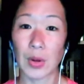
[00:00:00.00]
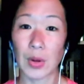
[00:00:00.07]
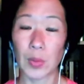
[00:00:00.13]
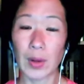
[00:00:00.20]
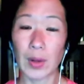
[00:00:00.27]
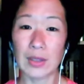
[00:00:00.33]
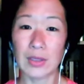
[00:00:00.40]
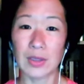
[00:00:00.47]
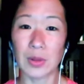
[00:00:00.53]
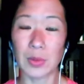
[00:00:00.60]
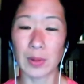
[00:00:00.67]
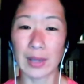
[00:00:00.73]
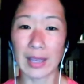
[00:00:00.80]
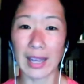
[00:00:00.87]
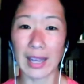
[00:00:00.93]
Well, so
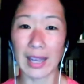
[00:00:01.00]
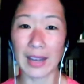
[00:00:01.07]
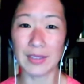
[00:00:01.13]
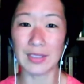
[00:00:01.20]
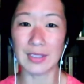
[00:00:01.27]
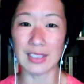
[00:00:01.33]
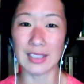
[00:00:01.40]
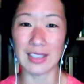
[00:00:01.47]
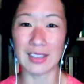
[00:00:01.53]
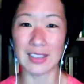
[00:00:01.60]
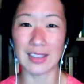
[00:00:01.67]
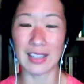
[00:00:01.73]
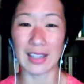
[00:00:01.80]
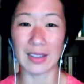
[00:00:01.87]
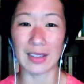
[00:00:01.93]
we have seen
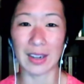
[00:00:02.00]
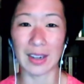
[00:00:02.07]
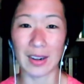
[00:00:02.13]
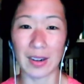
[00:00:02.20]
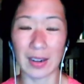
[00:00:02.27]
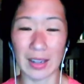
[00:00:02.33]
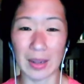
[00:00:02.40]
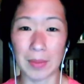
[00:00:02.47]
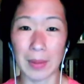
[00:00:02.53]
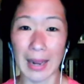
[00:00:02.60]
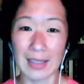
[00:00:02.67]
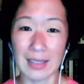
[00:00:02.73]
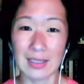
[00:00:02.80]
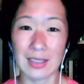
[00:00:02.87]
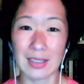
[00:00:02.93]
that there, in
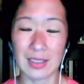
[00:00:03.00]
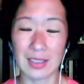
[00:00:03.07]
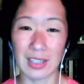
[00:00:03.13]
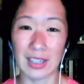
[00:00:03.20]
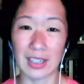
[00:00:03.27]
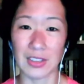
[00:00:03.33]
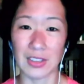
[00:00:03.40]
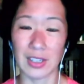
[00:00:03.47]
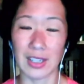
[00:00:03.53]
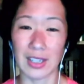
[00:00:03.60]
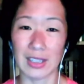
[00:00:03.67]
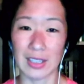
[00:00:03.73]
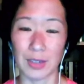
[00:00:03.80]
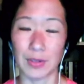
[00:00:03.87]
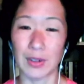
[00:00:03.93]
past studies looking
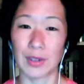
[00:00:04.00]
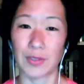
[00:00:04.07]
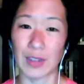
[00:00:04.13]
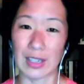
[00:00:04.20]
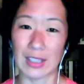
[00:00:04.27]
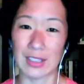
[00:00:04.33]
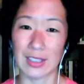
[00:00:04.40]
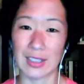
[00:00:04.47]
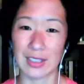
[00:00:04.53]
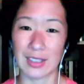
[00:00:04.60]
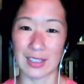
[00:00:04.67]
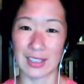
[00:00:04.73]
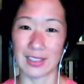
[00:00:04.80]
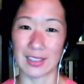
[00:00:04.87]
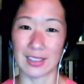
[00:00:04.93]
at different infectious
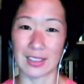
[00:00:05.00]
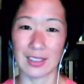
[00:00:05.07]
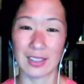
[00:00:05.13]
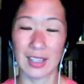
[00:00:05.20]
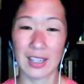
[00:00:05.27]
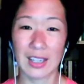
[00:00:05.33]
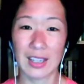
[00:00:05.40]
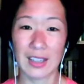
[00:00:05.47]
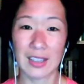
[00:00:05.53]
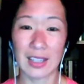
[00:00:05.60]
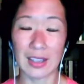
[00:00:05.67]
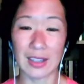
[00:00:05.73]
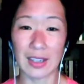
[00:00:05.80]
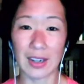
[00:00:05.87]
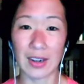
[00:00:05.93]
diseases,
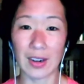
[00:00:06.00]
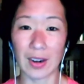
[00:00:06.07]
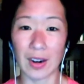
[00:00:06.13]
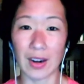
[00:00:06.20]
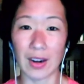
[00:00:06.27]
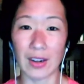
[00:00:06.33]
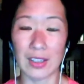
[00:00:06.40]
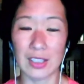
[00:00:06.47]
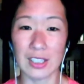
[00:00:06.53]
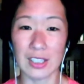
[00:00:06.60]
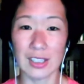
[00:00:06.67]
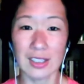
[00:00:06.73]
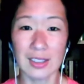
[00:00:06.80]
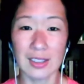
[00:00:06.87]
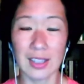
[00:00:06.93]
that there are
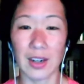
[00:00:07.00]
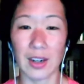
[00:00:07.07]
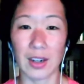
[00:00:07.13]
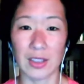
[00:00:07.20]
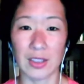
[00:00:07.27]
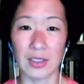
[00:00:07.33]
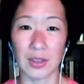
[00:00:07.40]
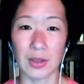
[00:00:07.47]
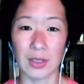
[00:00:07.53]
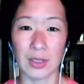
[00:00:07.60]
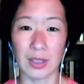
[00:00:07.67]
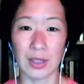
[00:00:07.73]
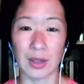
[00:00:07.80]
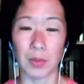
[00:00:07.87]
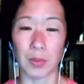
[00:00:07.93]
genes that are
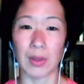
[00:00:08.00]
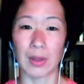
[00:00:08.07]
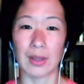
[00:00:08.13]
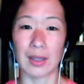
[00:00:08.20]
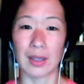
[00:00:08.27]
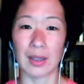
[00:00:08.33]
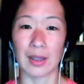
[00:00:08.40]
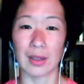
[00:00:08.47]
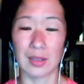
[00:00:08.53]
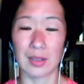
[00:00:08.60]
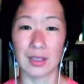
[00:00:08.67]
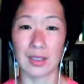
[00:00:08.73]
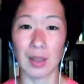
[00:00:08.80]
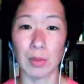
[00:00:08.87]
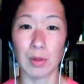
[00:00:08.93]
associated with the
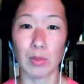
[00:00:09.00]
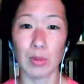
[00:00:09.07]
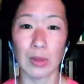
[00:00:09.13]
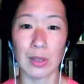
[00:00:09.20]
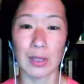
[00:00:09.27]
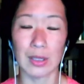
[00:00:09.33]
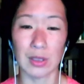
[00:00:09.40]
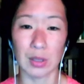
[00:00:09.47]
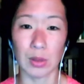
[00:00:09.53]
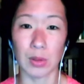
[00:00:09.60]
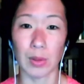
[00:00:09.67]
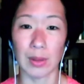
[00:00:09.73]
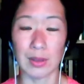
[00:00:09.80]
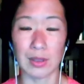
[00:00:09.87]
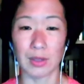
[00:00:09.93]
susceptibility
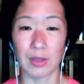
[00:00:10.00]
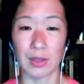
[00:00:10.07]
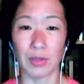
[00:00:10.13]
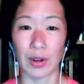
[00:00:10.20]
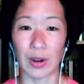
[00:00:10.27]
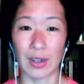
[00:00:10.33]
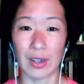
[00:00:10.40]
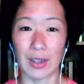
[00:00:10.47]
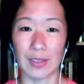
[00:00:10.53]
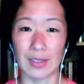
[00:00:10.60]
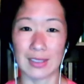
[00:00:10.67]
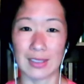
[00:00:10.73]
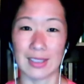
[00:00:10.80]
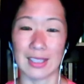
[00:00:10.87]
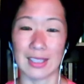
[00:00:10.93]
to and severity of the
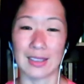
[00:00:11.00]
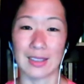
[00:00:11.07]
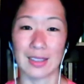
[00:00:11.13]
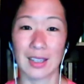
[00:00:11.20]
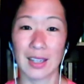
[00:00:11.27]
disease.